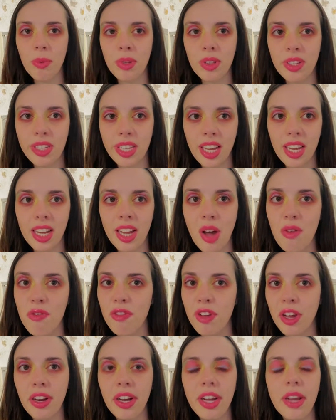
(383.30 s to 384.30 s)
We're looking
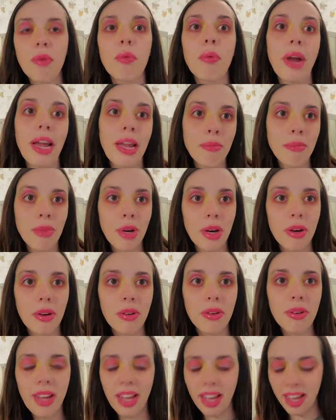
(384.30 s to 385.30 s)
very
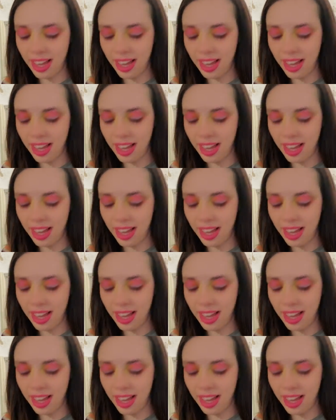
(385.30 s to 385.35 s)
rainbow.